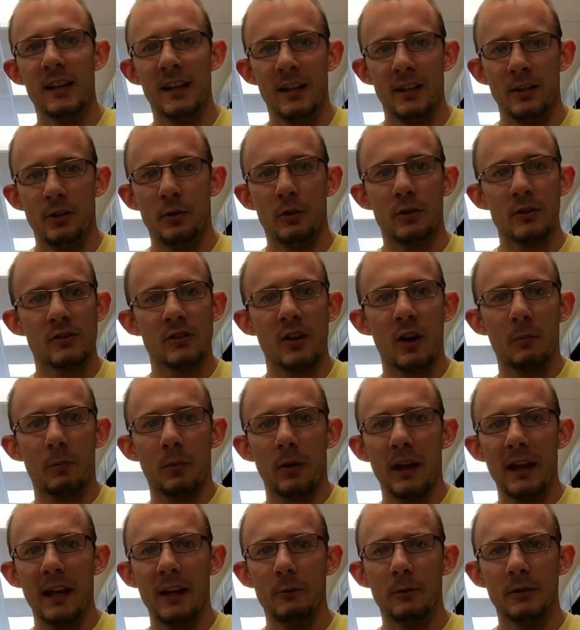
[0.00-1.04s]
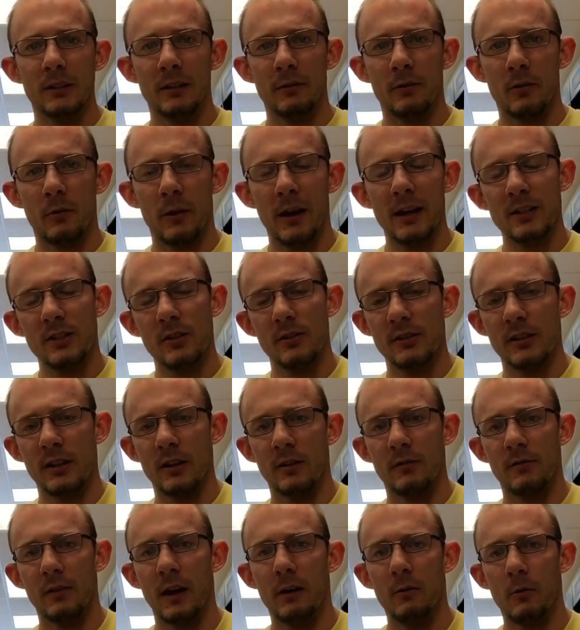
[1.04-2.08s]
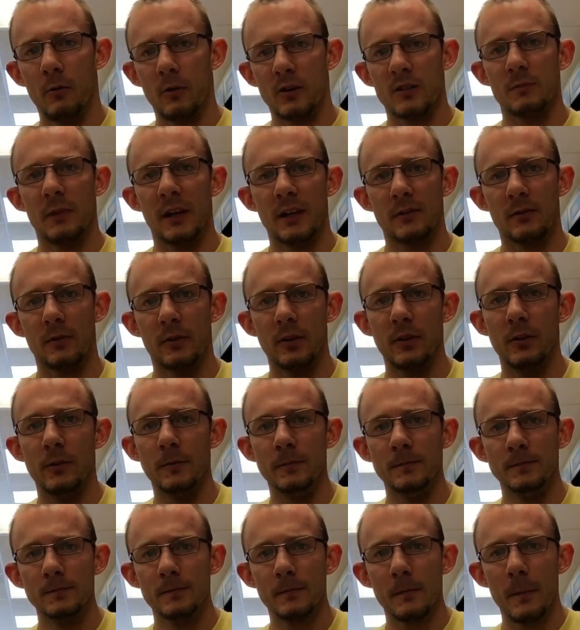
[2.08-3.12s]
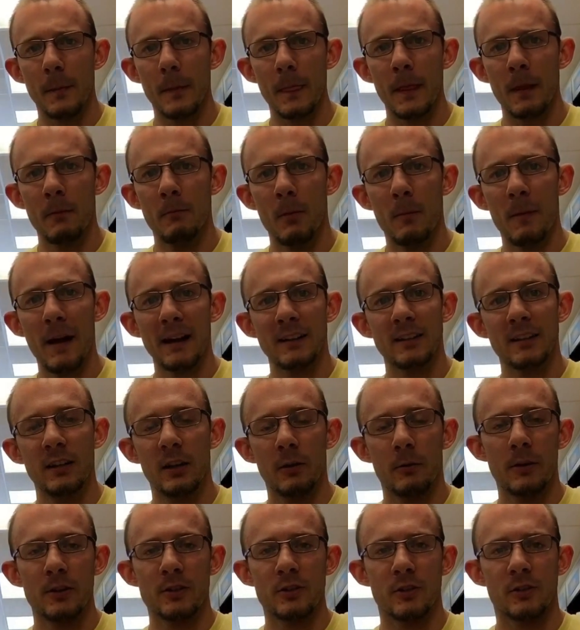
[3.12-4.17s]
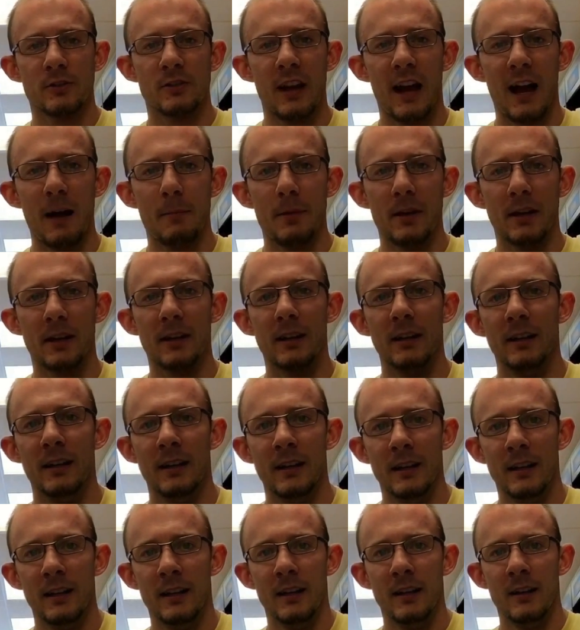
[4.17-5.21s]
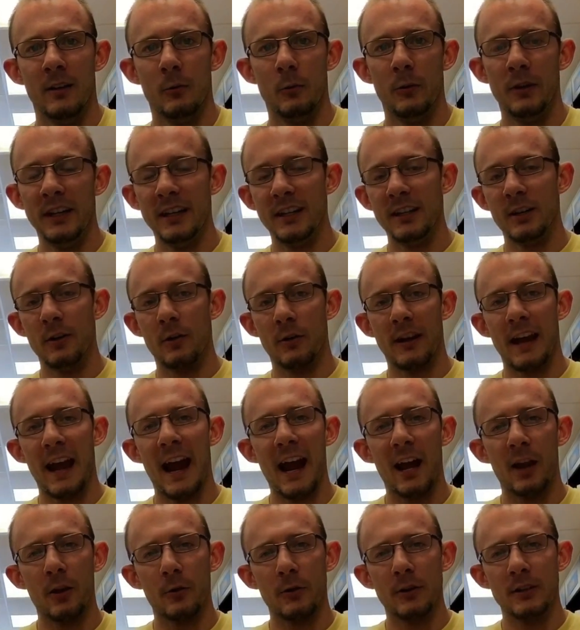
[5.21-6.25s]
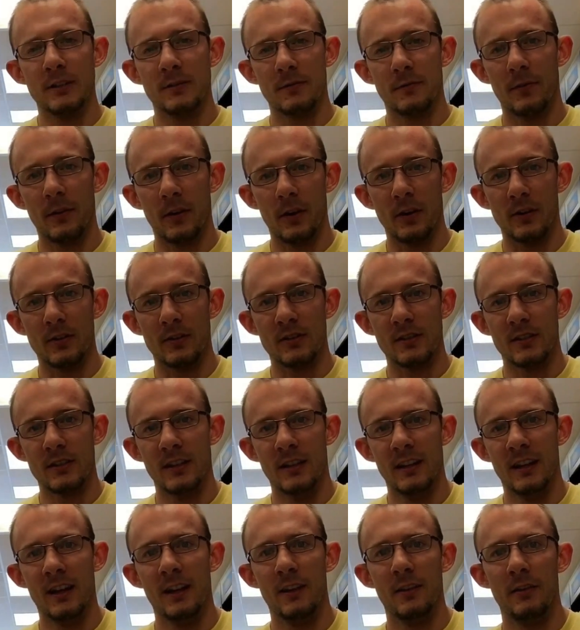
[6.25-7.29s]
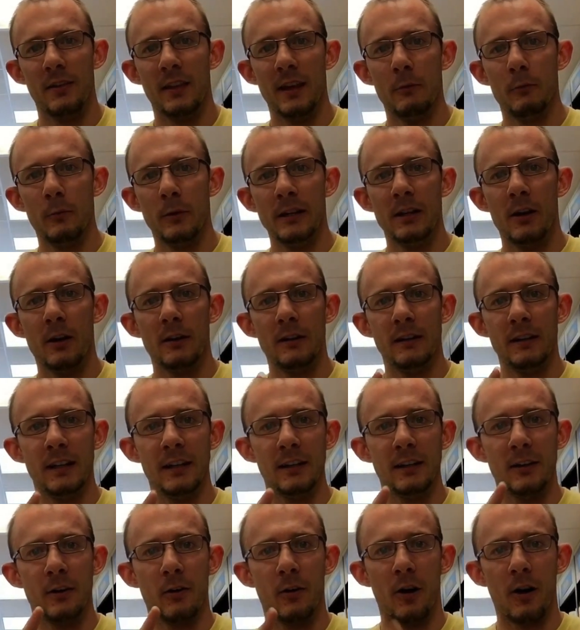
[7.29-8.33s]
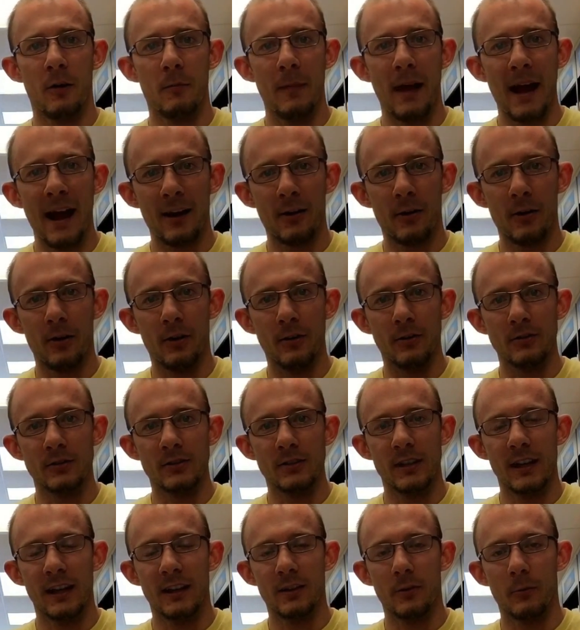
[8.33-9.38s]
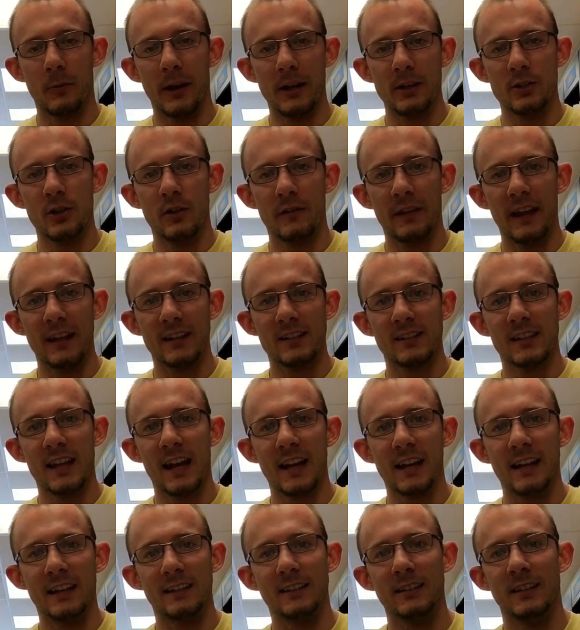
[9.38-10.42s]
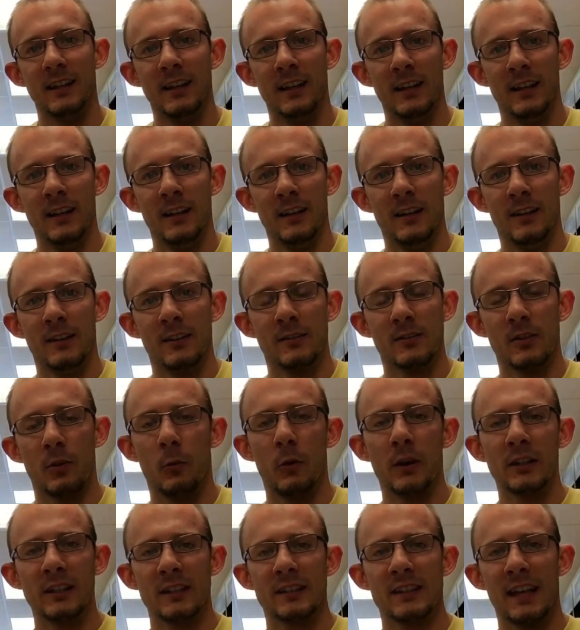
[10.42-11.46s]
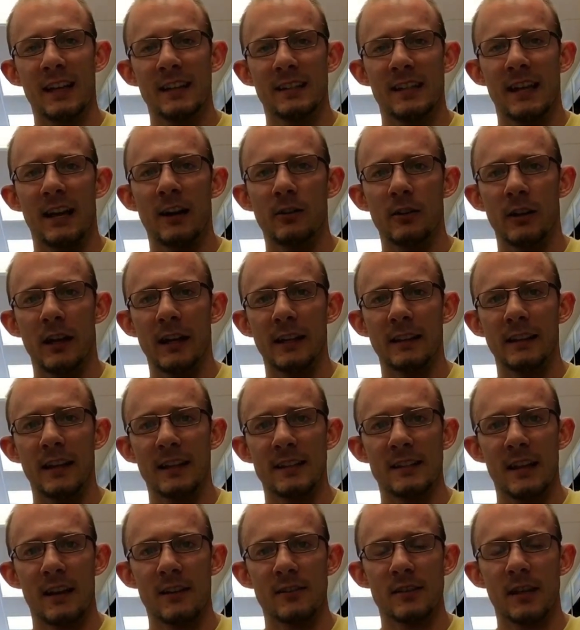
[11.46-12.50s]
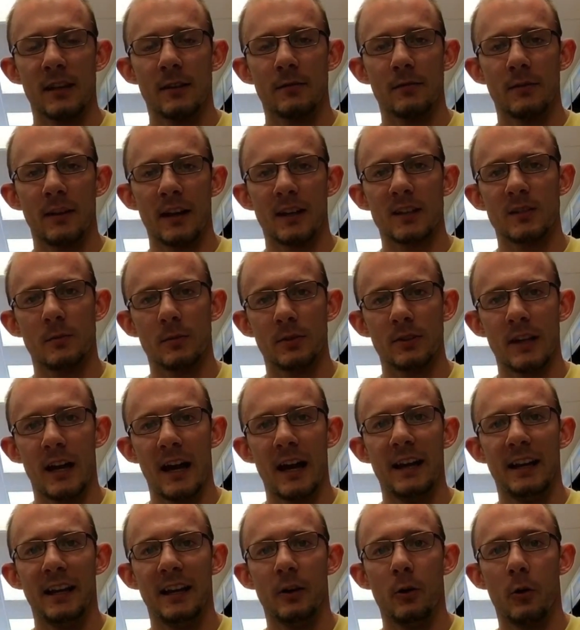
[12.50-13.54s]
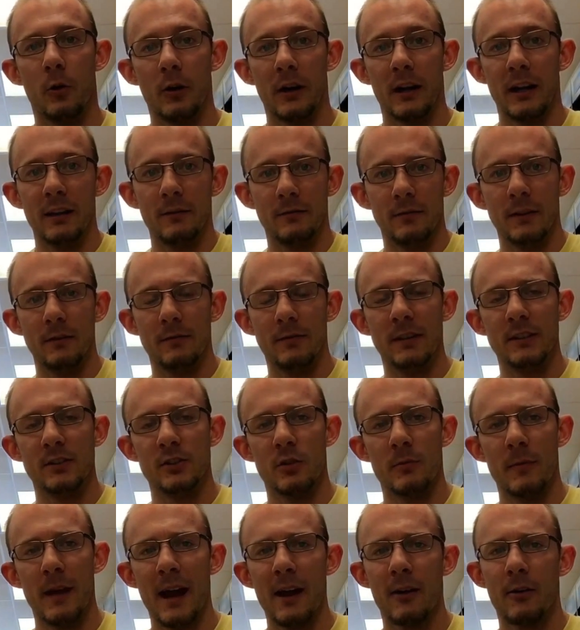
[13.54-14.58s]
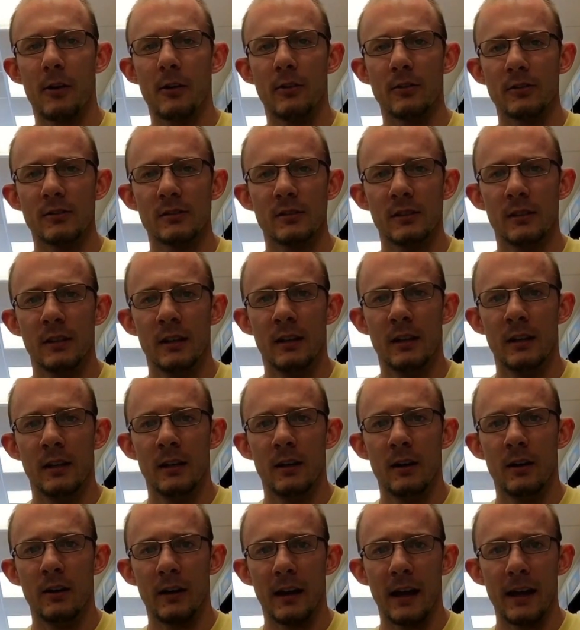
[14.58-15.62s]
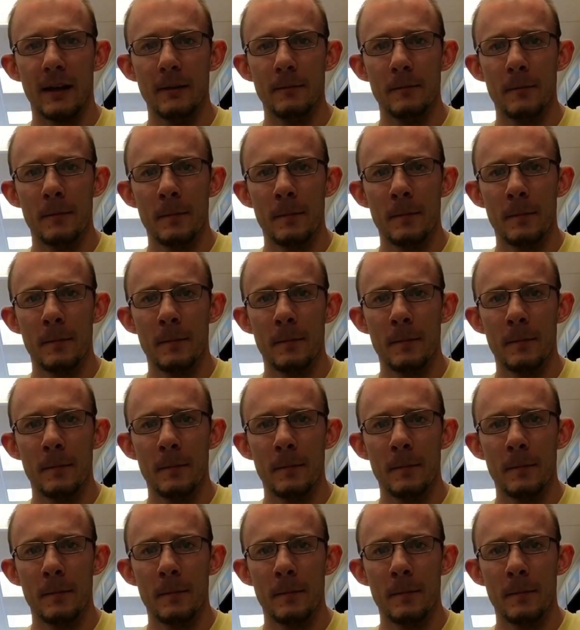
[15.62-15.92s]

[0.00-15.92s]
You can start playing with different ratios here and find what works best for you. But back to the original topic, we need to know calories first, then we need to know our macros and the ratio of that second. So what does that sound like? That sounds like flexible dieting or if it fits your macros, okay?